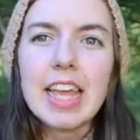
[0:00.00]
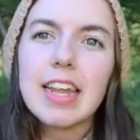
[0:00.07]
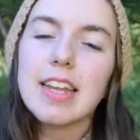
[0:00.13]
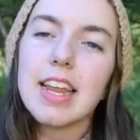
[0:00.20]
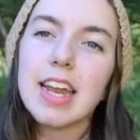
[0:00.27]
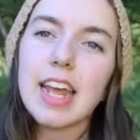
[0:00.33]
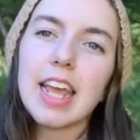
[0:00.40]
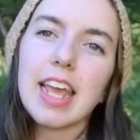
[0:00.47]

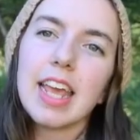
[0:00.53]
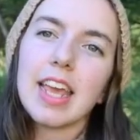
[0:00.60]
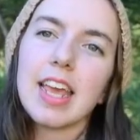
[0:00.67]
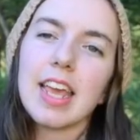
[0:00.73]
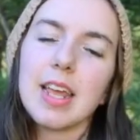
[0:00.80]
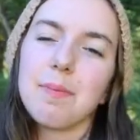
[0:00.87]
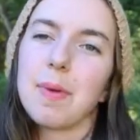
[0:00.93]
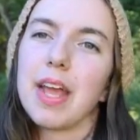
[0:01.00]

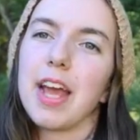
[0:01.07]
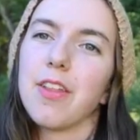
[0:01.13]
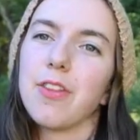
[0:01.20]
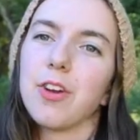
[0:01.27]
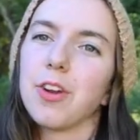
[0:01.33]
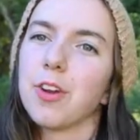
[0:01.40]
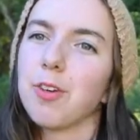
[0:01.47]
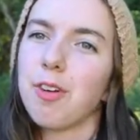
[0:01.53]
knitting and my
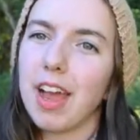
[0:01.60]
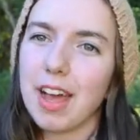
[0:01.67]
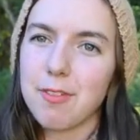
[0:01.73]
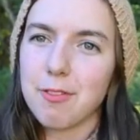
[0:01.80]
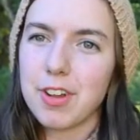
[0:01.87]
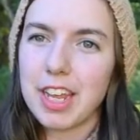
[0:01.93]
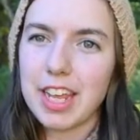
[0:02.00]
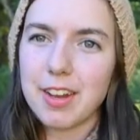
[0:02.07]
other
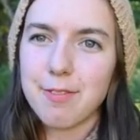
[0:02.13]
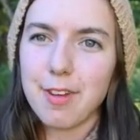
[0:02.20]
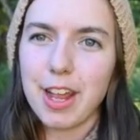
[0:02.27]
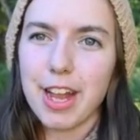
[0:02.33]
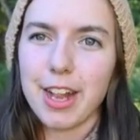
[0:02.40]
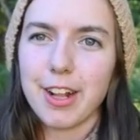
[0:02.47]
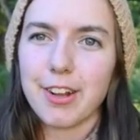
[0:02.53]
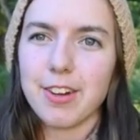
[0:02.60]
crafting
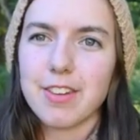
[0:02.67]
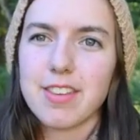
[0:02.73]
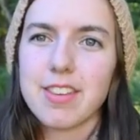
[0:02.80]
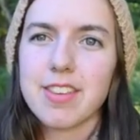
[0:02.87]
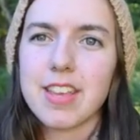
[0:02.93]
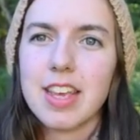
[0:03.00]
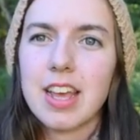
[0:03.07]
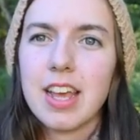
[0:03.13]
adventures.